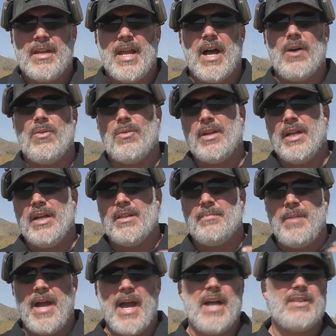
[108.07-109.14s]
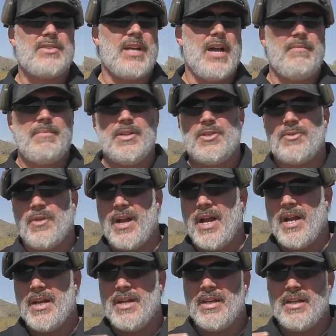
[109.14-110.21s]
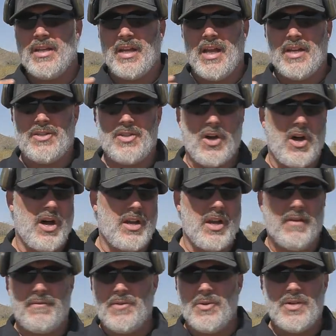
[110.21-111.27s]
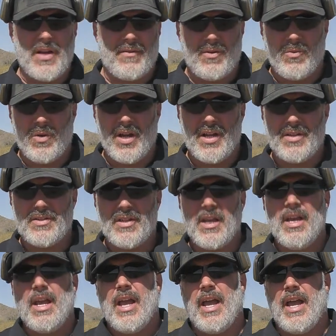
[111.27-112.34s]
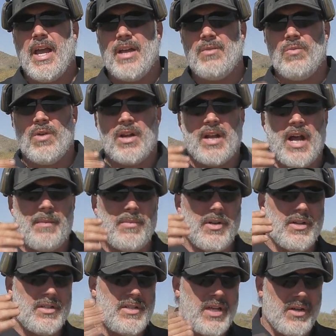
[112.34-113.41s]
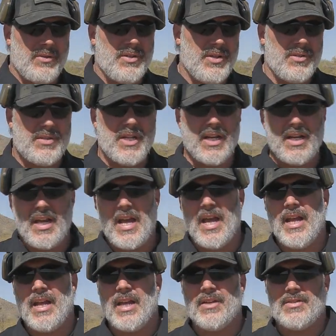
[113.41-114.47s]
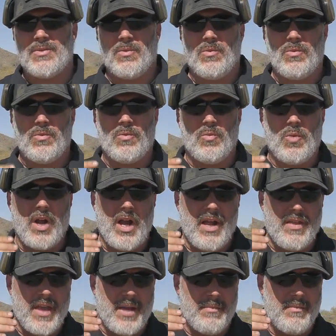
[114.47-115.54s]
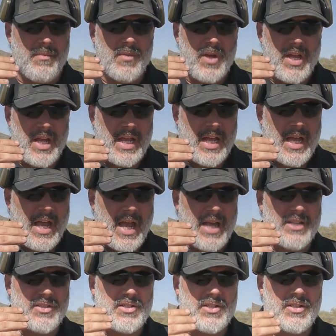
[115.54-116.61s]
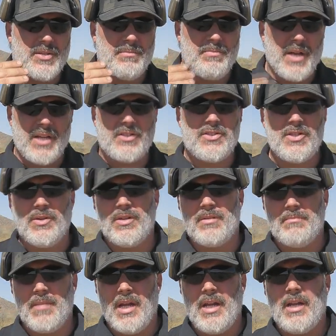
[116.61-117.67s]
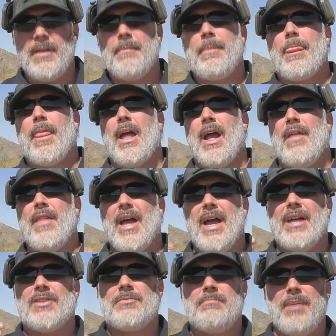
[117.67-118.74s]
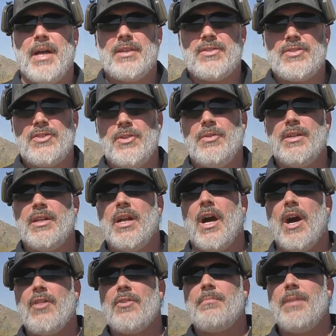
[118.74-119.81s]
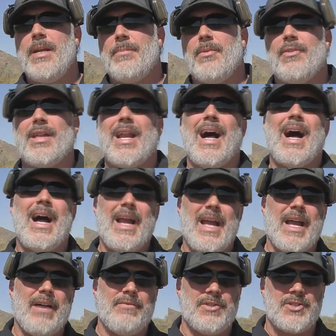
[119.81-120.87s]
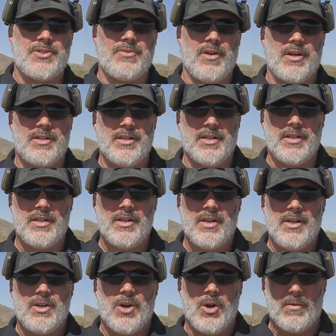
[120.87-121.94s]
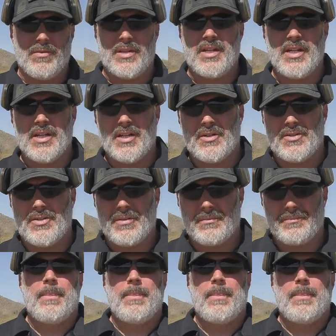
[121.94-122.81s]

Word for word: Now, in the past, I've been trained and taught a few different ways, and what I'm going to tell you today is the way that has best suited me and that has best suited other people that I have instructed over the years.